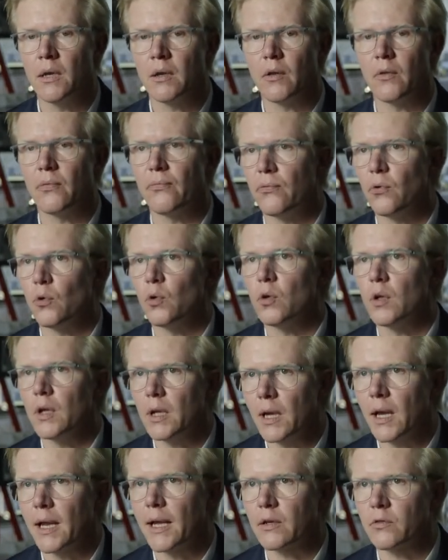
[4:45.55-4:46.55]
the full
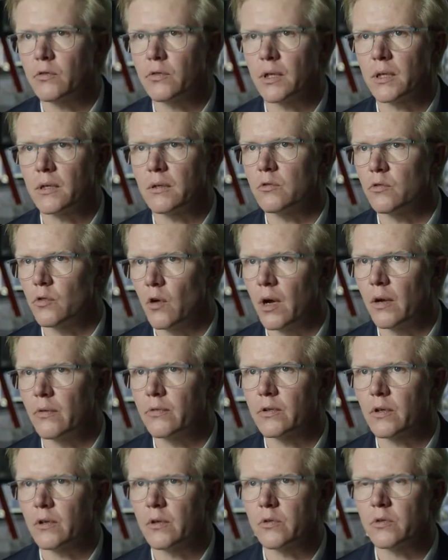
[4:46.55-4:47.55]
electric drive
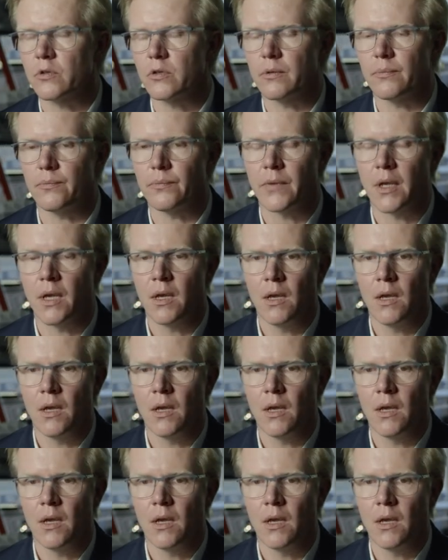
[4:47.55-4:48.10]
solution.